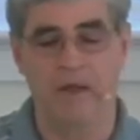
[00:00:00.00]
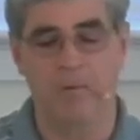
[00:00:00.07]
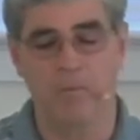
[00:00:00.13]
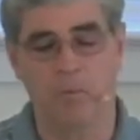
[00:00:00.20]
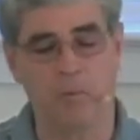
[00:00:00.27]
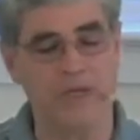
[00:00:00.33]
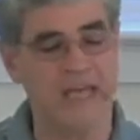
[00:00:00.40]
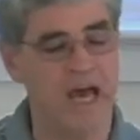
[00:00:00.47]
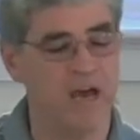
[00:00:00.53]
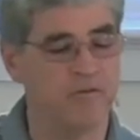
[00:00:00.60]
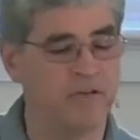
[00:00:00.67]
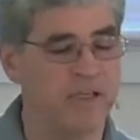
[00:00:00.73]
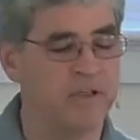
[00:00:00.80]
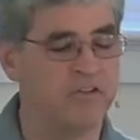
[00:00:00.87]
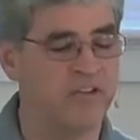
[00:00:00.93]
we
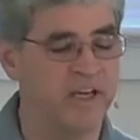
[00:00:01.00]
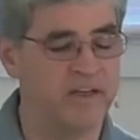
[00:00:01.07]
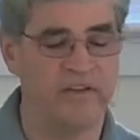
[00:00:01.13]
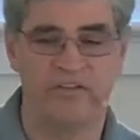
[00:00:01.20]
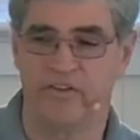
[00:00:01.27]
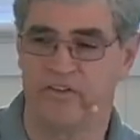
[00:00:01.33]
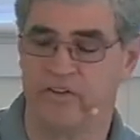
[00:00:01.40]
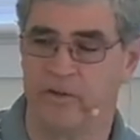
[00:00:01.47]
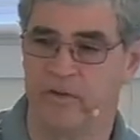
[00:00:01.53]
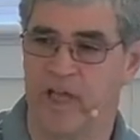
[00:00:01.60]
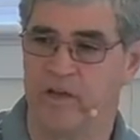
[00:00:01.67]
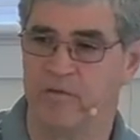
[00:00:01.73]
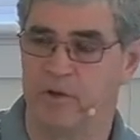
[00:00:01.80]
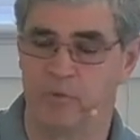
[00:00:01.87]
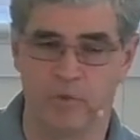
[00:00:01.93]
have in Genesis
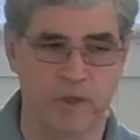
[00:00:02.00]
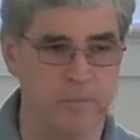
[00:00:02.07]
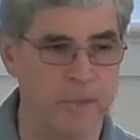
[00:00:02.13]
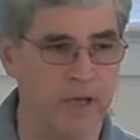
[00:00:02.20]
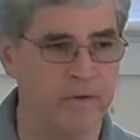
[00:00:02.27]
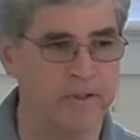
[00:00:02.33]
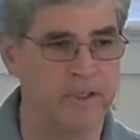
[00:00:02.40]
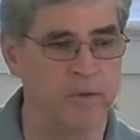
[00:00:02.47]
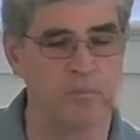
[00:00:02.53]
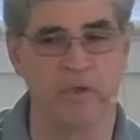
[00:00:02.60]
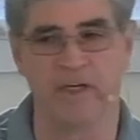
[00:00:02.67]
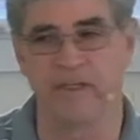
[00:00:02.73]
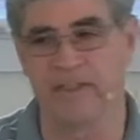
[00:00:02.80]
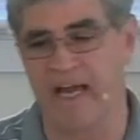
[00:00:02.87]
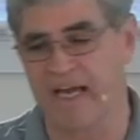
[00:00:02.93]
11 rebellion,
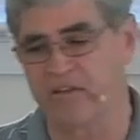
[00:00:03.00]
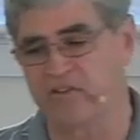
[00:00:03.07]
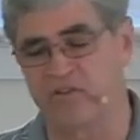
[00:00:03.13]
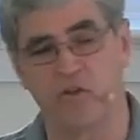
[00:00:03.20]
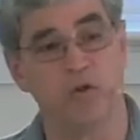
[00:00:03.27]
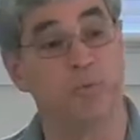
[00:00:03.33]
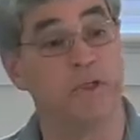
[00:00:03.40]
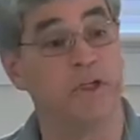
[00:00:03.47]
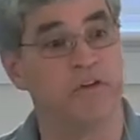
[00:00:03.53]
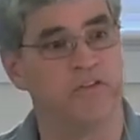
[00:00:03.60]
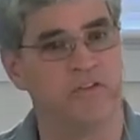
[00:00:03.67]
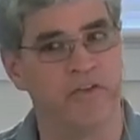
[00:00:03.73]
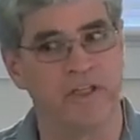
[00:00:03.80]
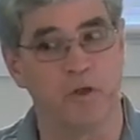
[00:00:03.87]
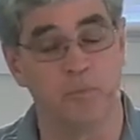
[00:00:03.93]
but in Acts 2, because
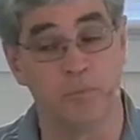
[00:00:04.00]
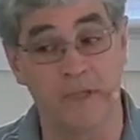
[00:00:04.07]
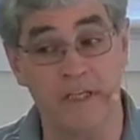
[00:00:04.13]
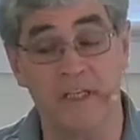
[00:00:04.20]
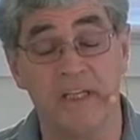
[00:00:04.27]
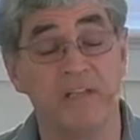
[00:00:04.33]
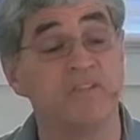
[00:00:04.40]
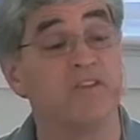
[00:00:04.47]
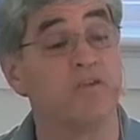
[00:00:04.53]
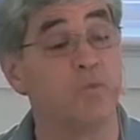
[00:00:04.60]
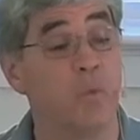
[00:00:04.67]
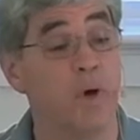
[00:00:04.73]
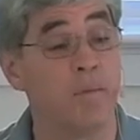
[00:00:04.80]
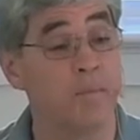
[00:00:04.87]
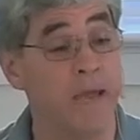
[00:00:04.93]
of the obedience of
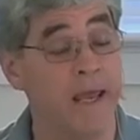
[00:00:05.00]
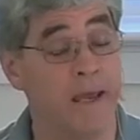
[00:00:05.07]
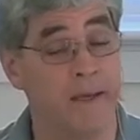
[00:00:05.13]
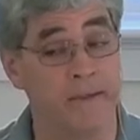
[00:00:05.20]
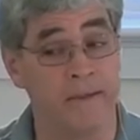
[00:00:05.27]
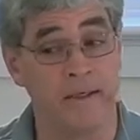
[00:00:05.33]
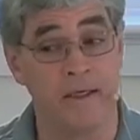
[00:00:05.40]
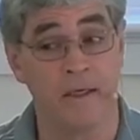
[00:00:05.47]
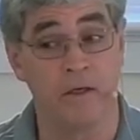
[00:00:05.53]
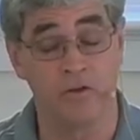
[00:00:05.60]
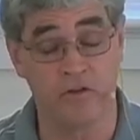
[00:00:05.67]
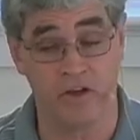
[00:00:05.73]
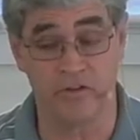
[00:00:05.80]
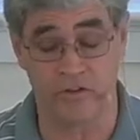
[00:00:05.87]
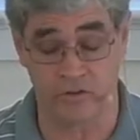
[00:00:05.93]
one man,
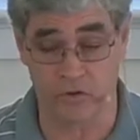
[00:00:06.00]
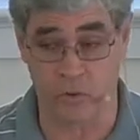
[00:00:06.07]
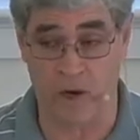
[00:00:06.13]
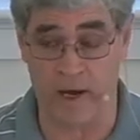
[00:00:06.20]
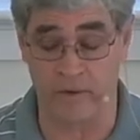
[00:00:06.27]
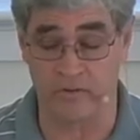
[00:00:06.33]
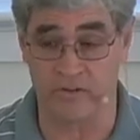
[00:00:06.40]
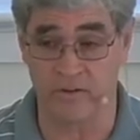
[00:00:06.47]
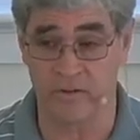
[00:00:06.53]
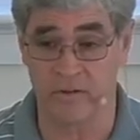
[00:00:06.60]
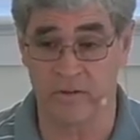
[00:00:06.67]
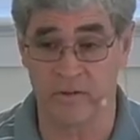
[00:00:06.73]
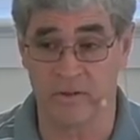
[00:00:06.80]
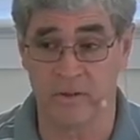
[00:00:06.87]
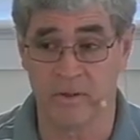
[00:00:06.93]
Jesus Christ,
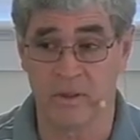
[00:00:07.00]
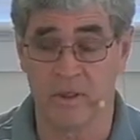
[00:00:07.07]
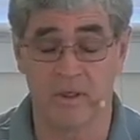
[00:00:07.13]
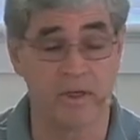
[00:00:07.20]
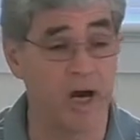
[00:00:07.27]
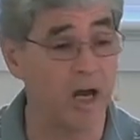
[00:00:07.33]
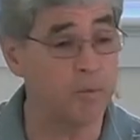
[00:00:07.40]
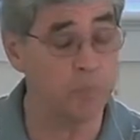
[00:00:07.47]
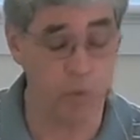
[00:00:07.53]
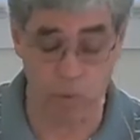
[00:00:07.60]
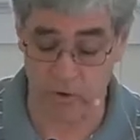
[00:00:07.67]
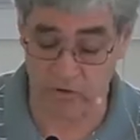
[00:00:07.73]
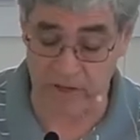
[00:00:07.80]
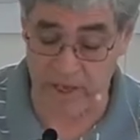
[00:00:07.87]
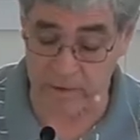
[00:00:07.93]
God
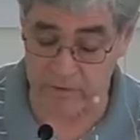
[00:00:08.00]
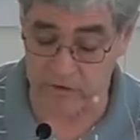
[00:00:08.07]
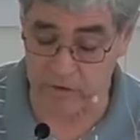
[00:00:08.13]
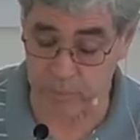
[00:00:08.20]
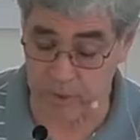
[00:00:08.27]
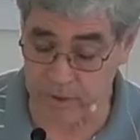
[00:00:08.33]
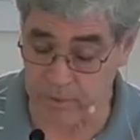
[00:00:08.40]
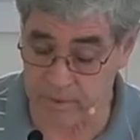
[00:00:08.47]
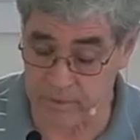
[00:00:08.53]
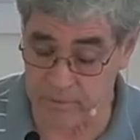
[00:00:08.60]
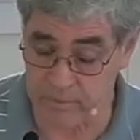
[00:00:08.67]
pours out a spirit.